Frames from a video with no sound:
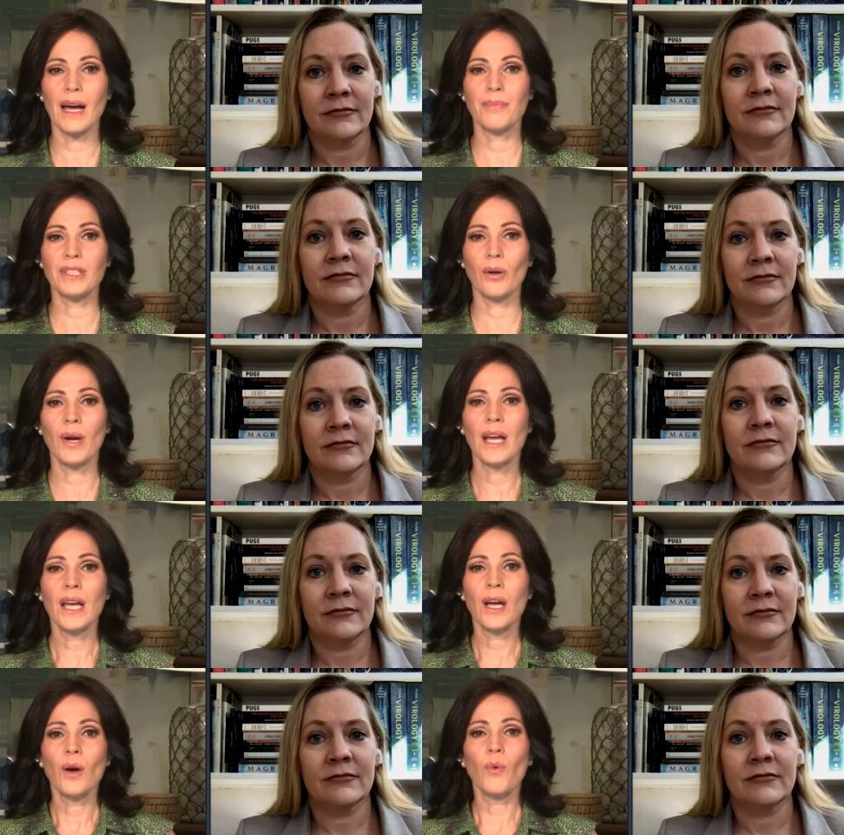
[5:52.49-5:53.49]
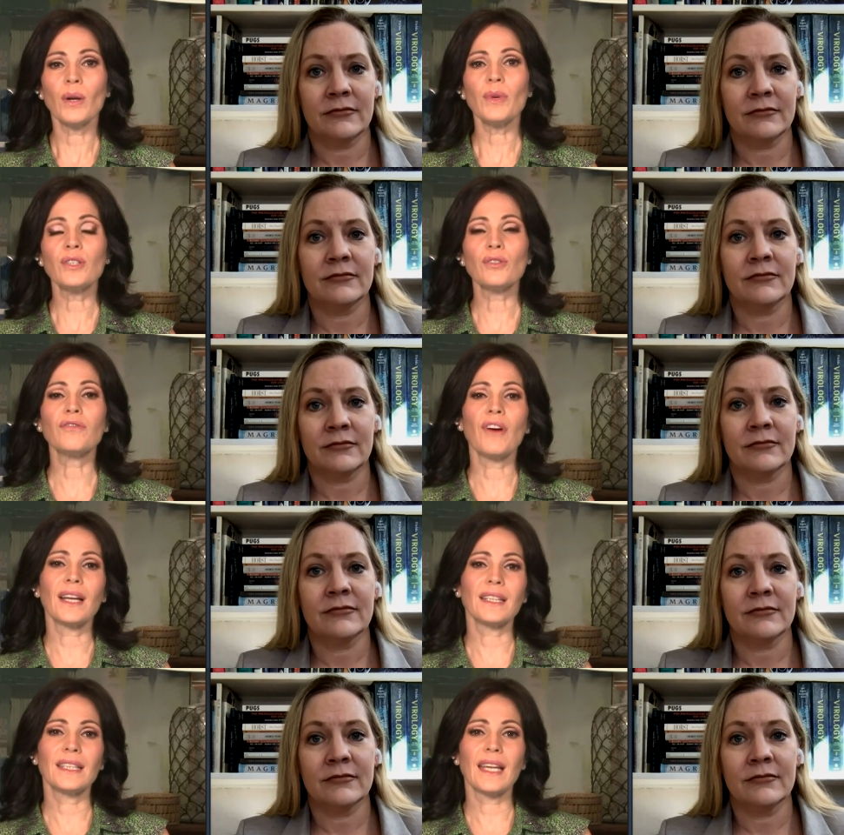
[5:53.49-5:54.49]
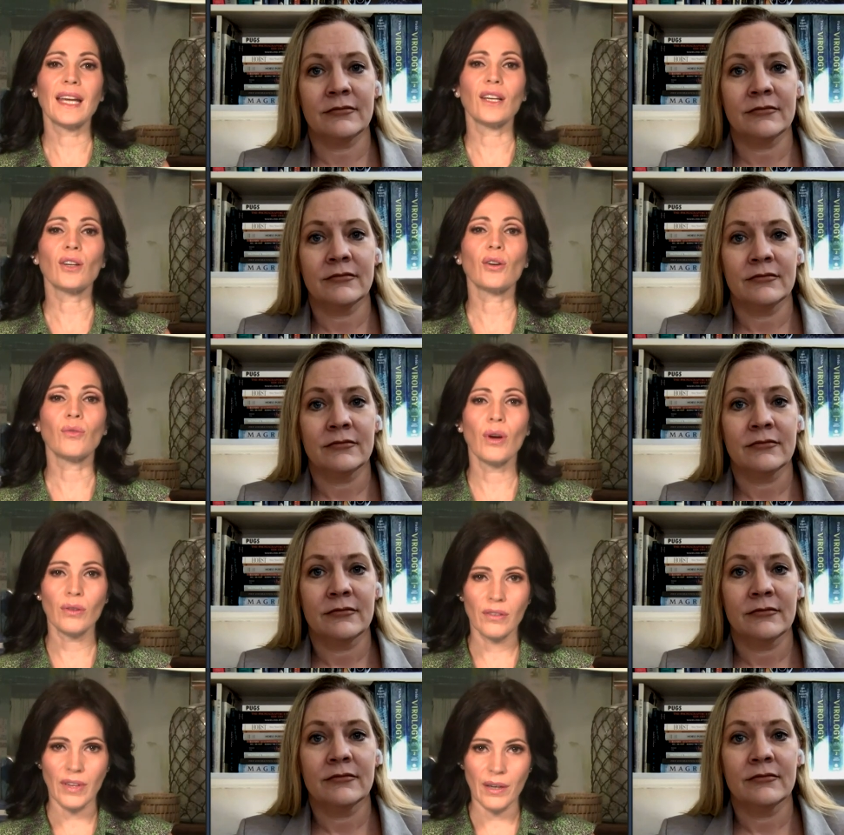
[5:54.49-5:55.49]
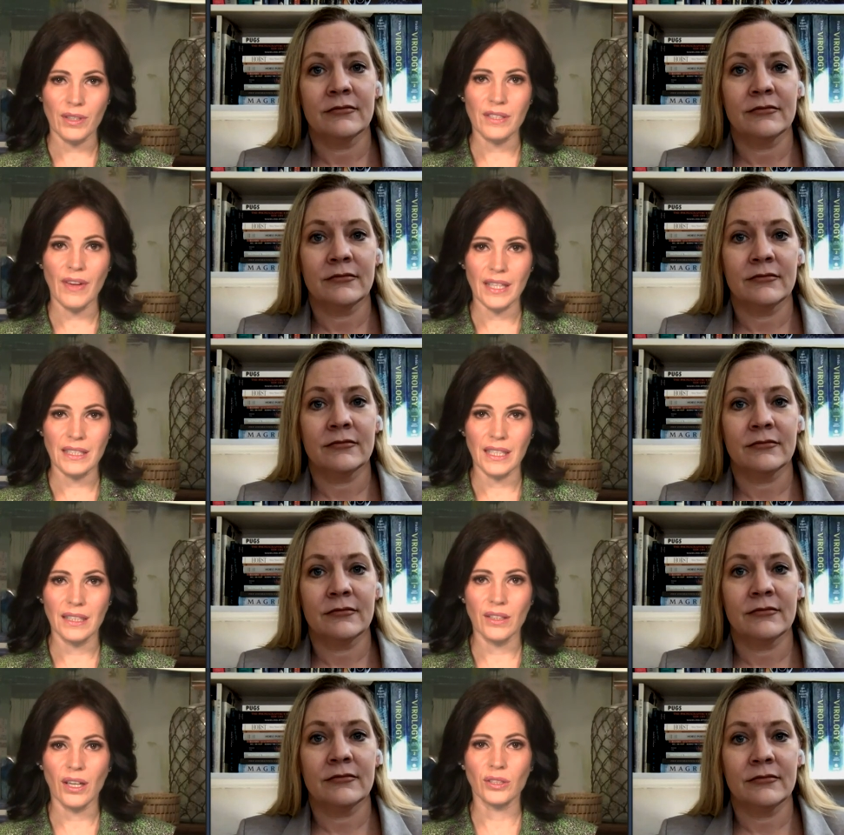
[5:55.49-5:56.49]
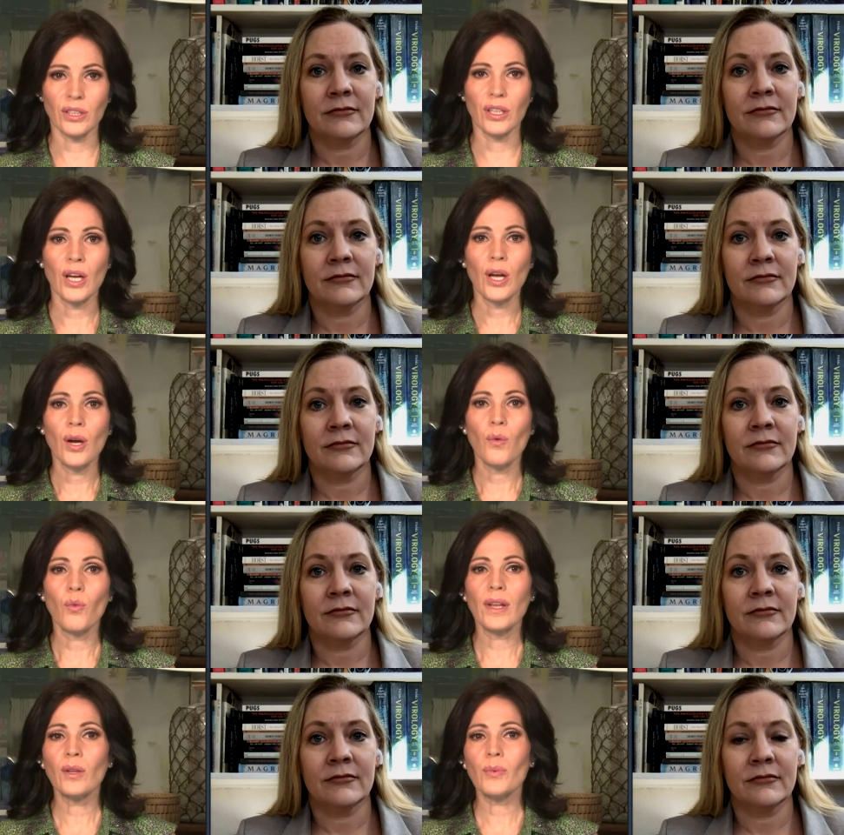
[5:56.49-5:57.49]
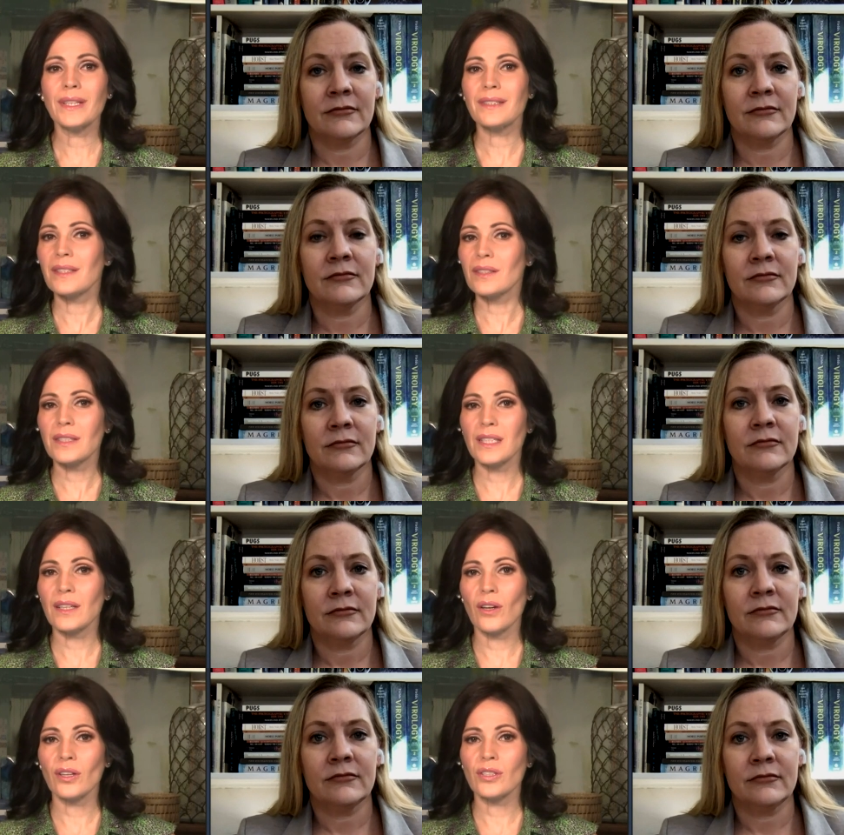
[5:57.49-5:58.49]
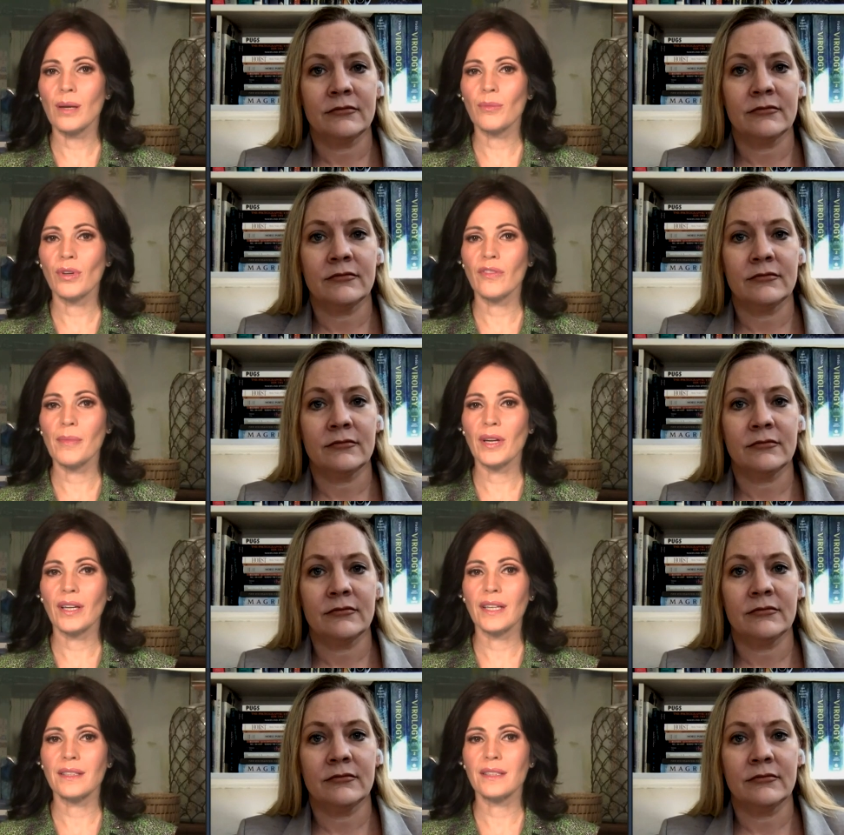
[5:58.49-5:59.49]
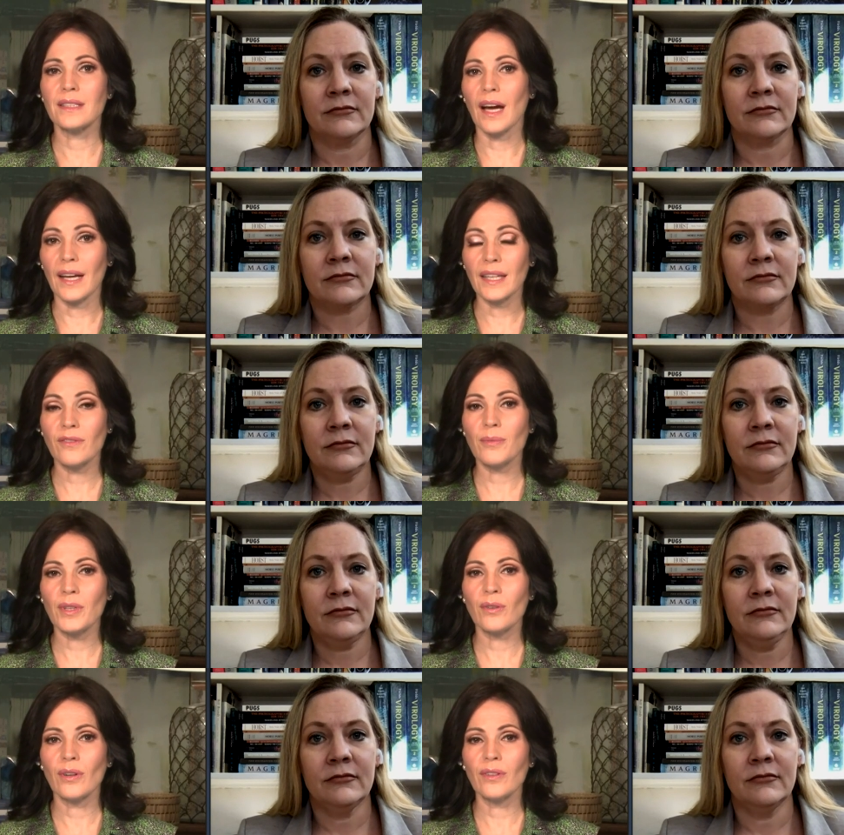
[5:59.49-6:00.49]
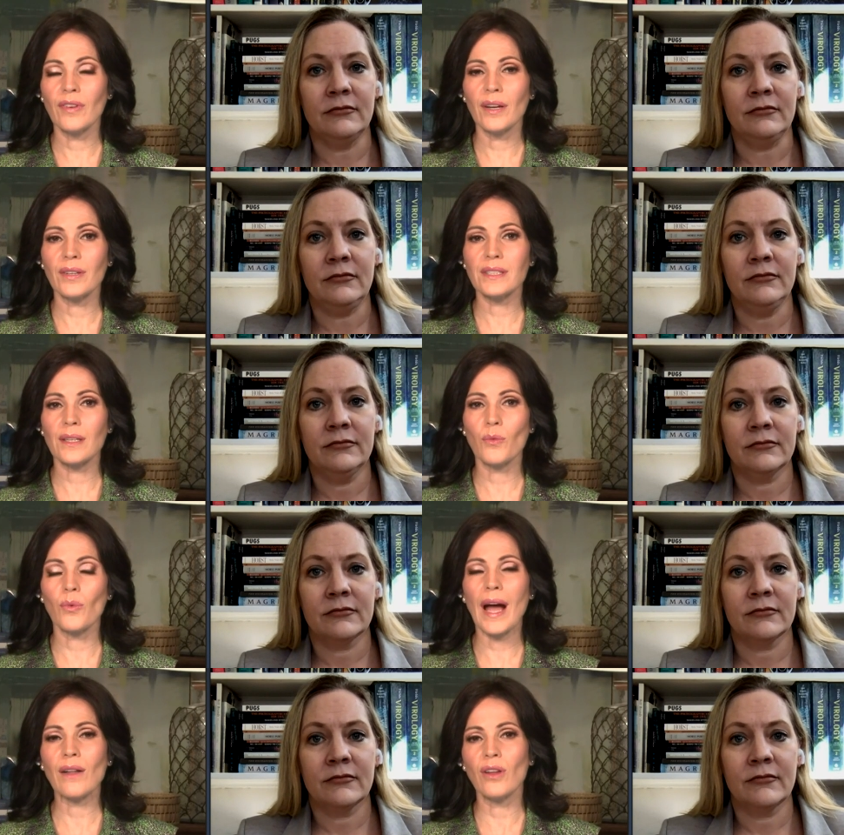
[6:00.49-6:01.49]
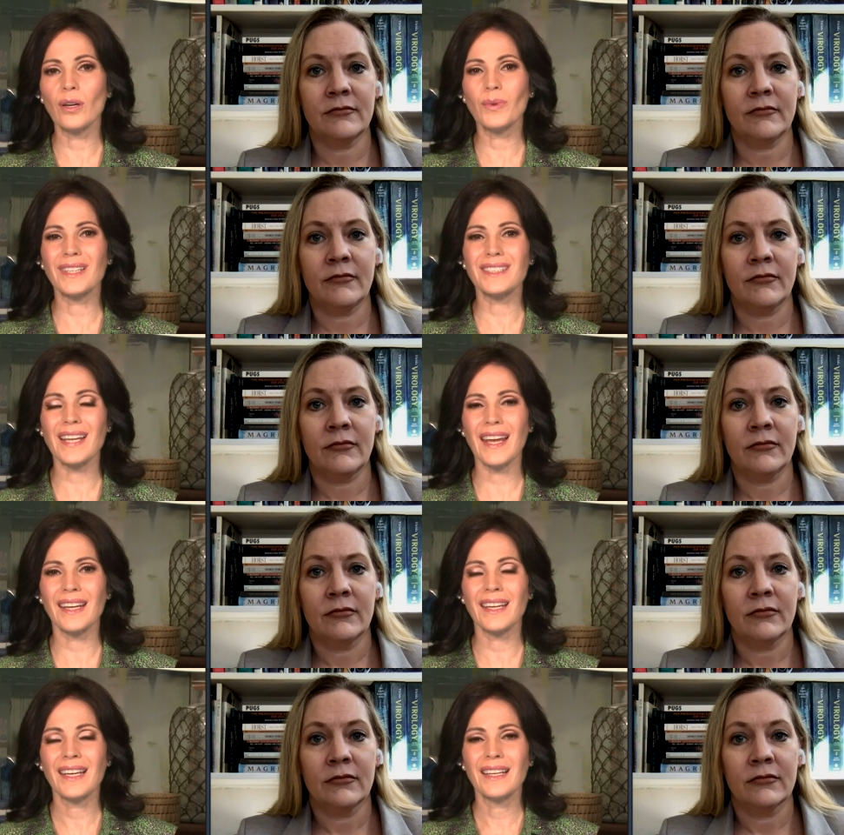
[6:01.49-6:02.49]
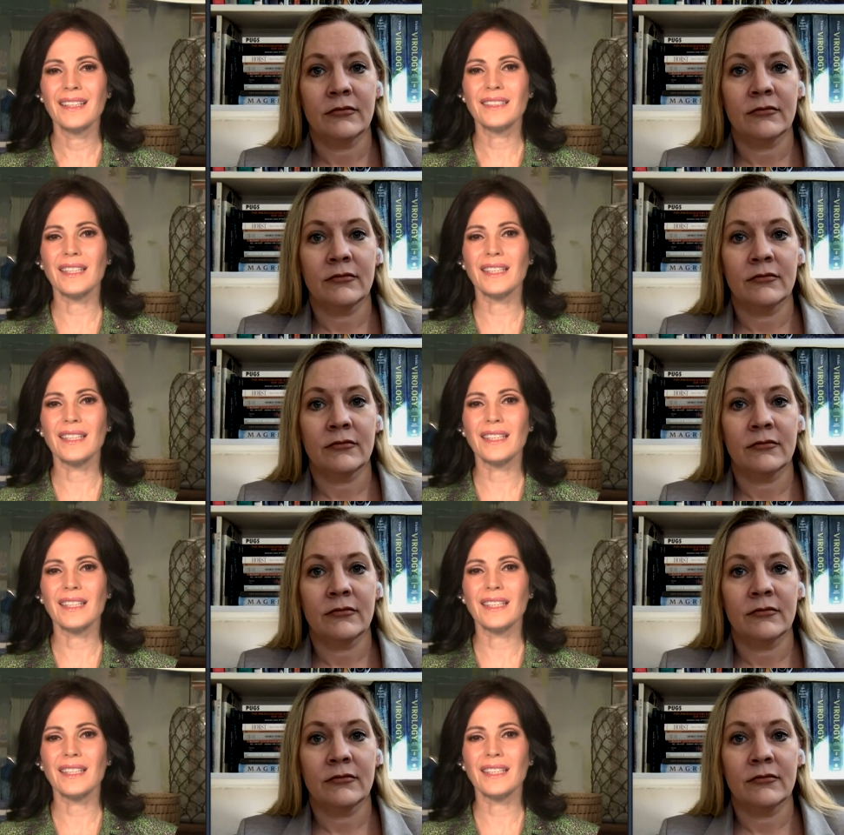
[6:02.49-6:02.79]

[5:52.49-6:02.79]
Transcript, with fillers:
Speaker 1: up. So, when we do finally get a coronavirus vaccine, Doctor, will we still see a large number of Americans dying from the coronavirus? How long will it take to